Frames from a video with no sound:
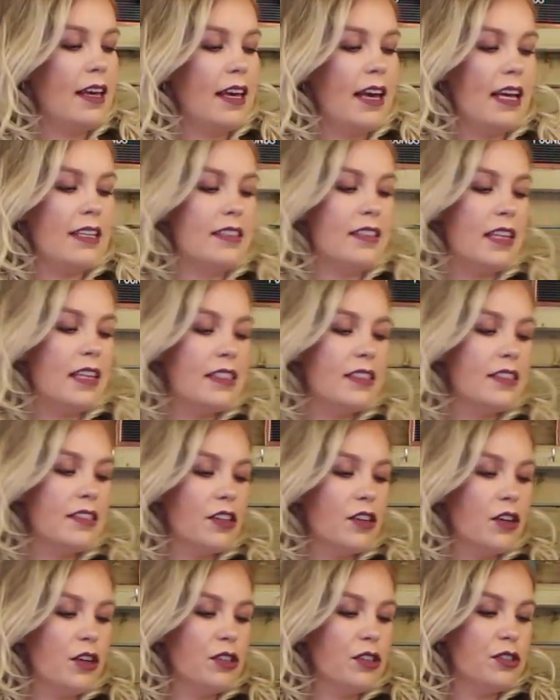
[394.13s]
Okay, so this is
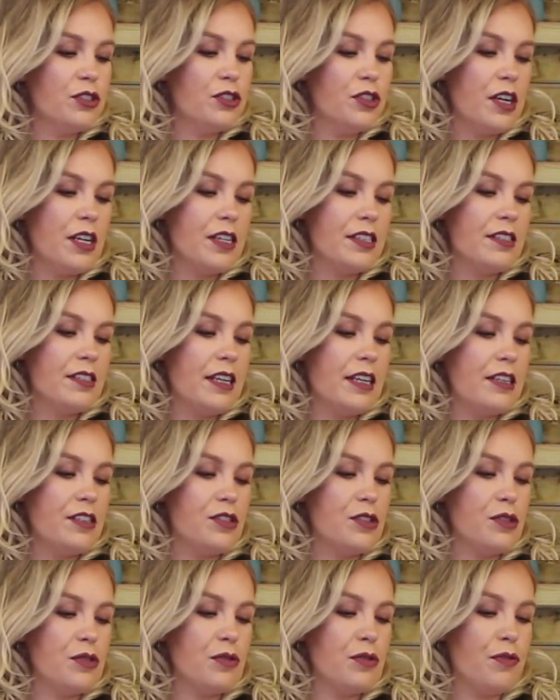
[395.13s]
the contrast
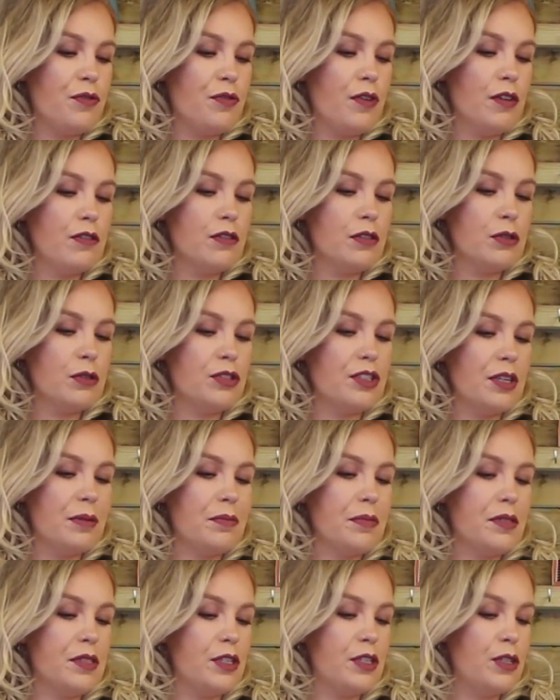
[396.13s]
stencil floral
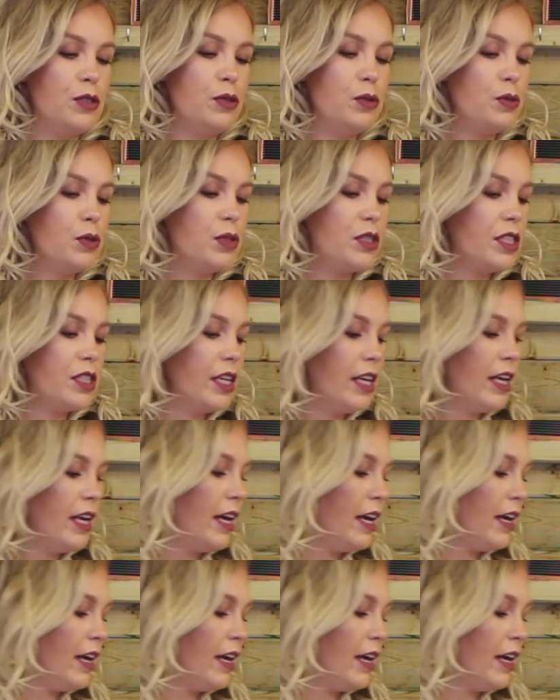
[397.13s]
jumpsuit.